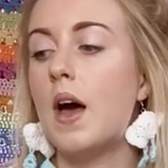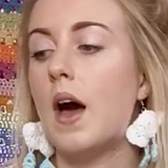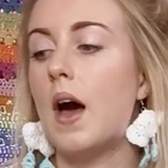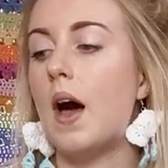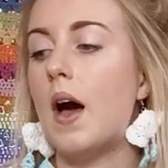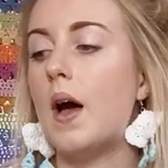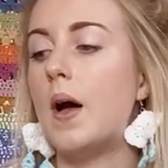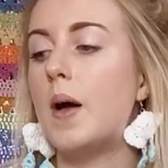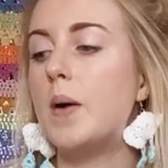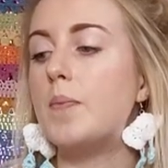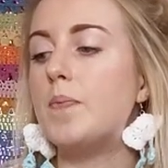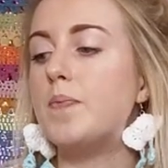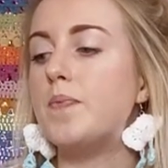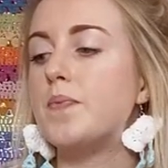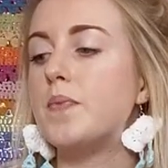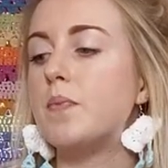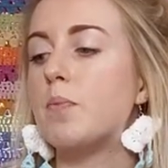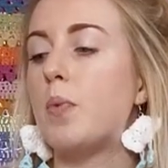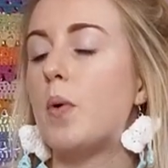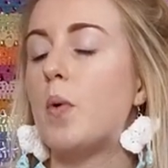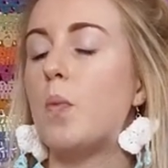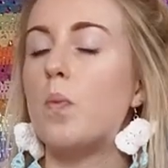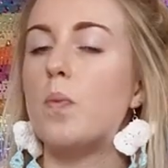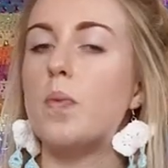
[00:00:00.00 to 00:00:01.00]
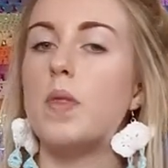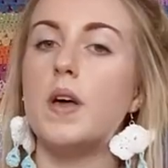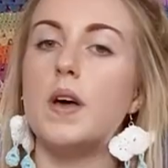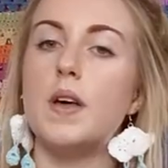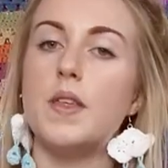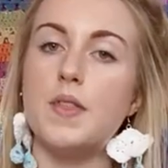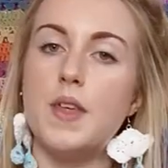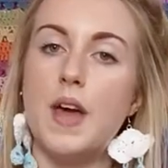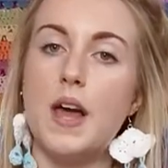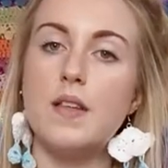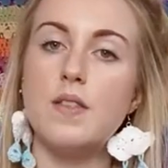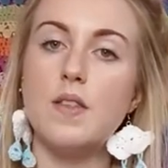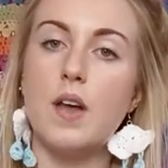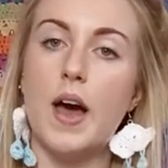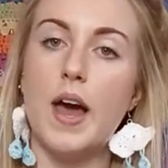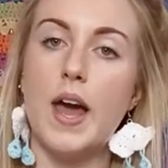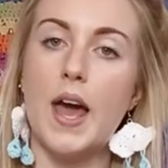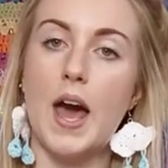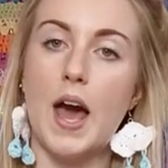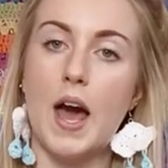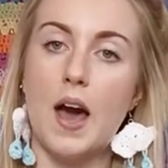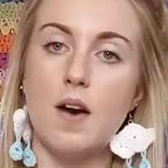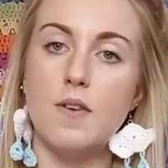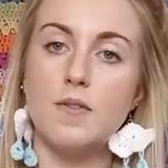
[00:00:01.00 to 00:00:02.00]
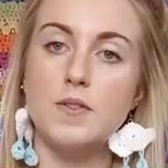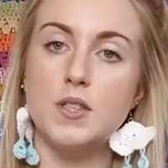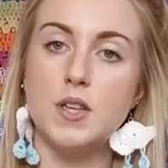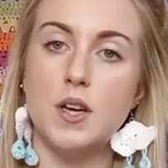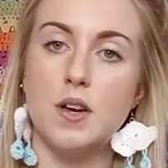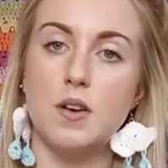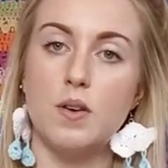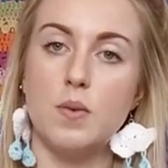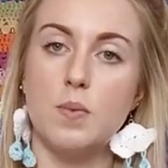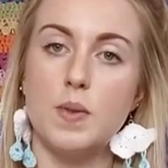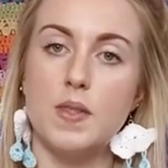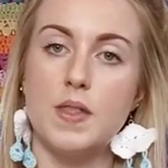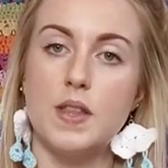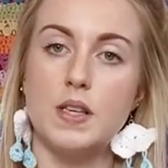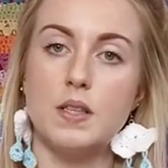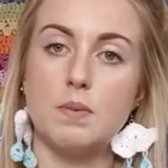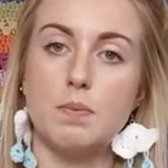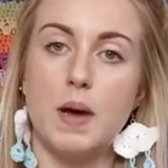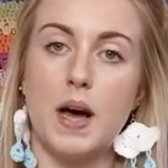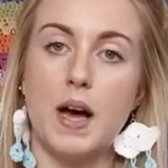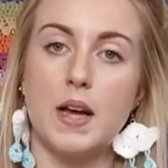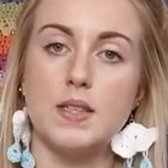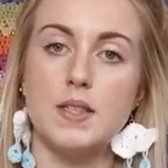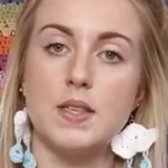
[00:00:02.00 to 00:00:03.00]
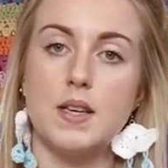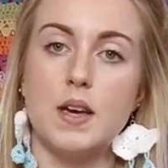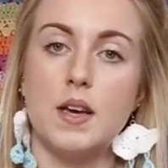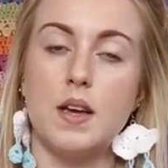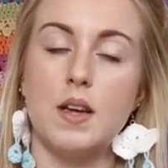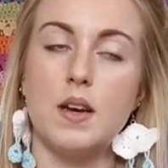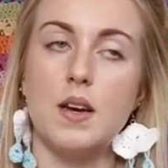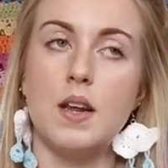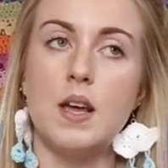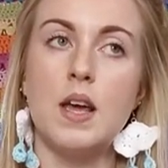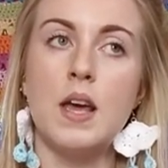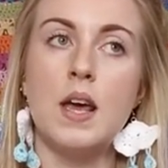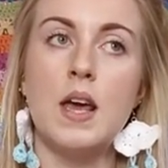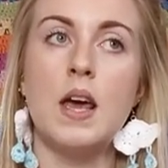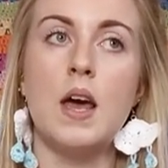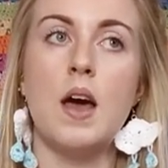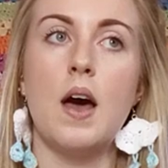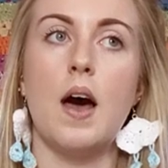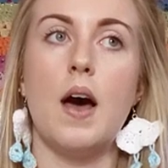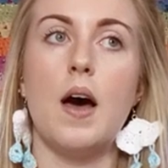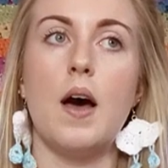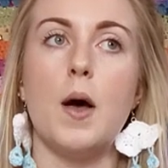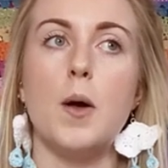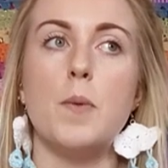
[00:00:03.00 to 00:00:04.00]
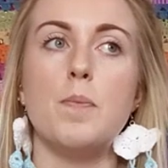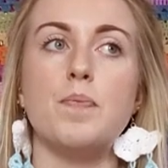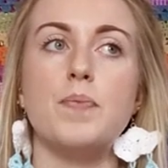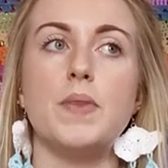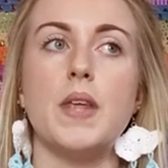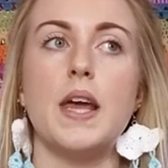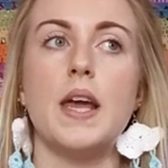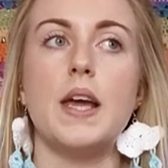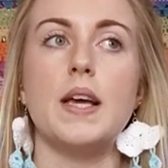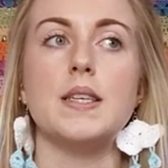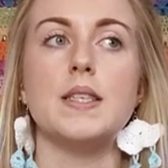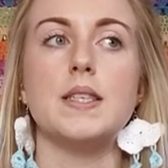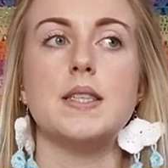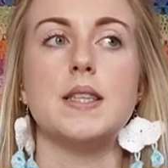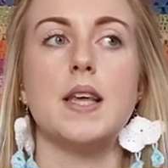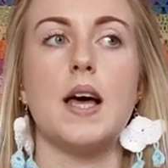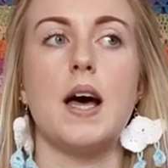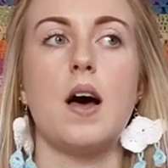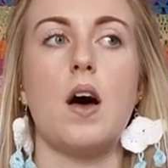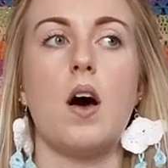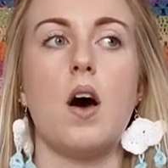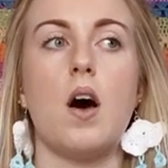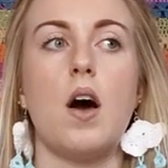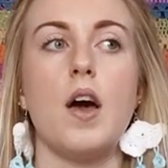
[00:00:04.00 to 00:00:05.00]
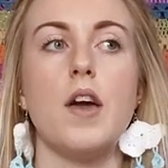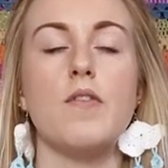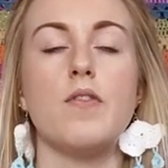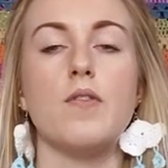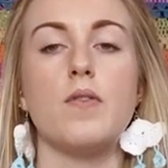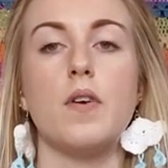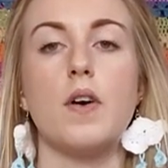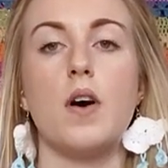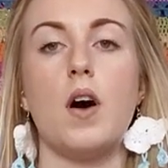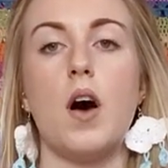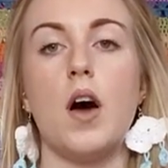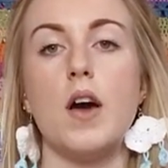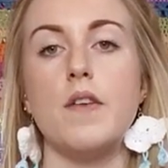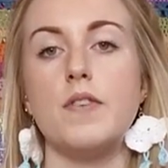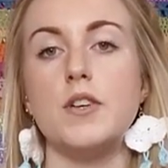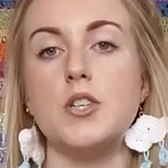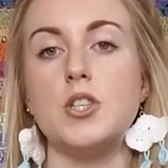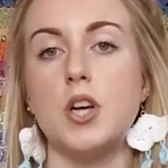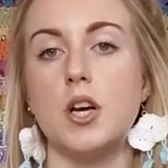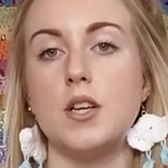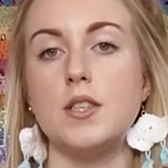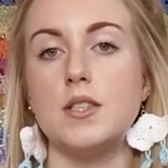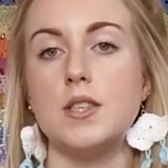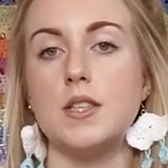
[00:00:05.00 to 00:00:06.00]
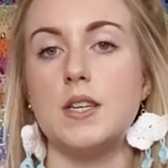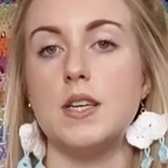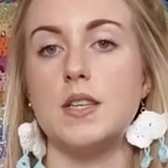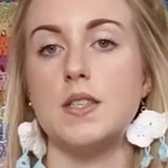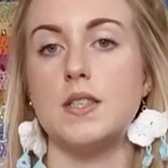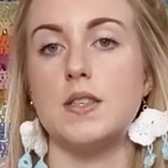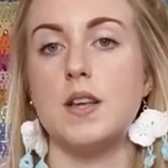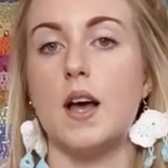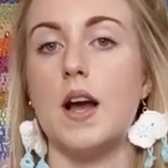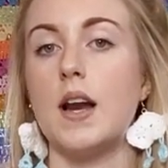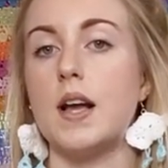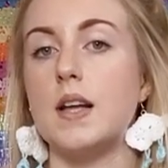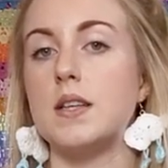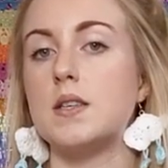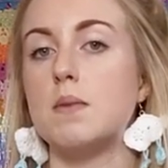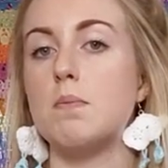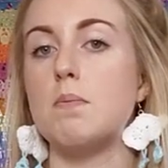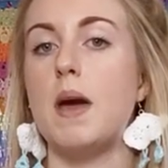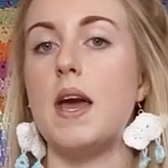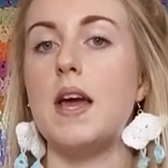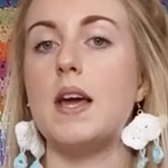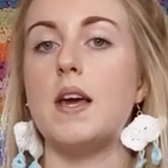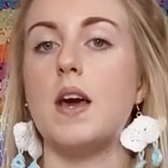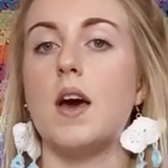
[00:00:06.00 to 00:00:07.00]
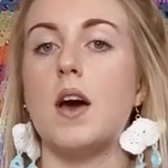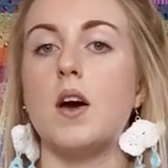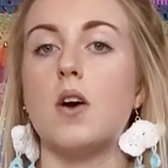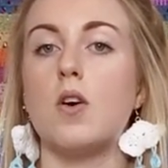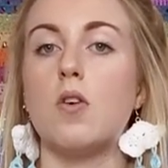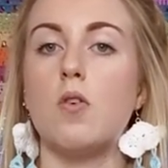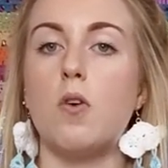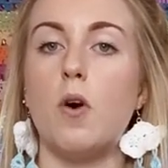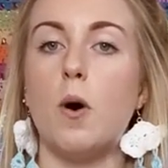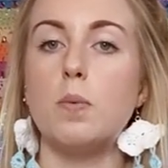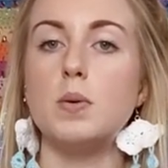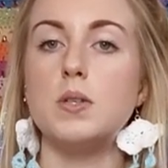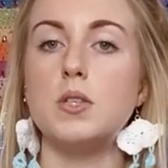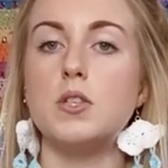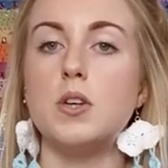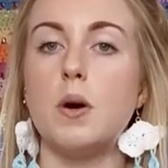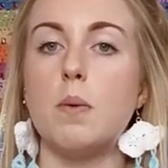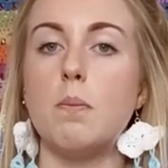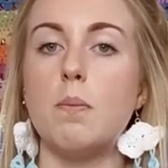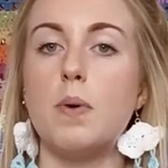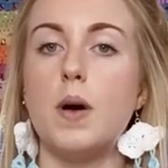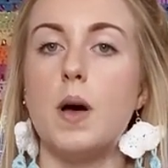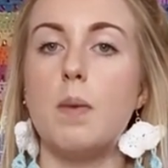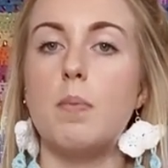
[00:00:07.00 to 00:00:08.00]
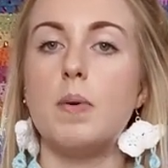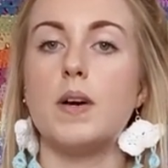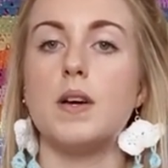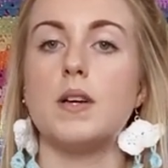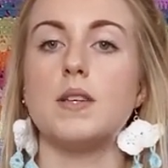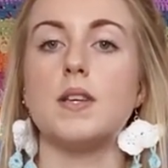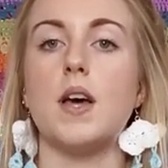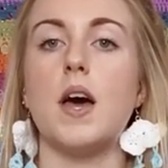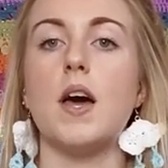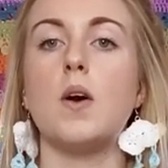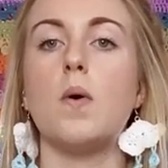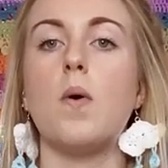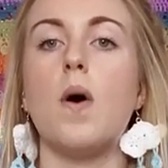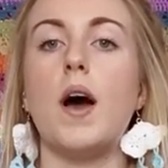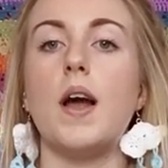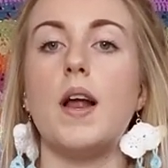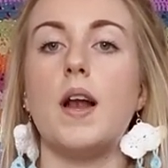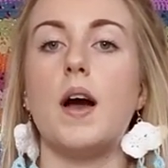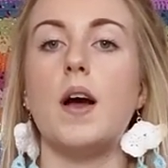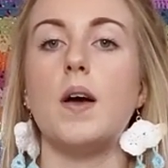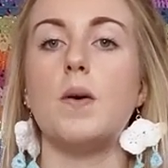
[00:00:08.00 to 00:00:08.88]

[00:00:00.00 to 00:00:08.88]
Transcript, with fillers: Um, but the thing that I have done with this pattern um, is that I've, I've adjusted it slightly to make it a cropped jumper because I quite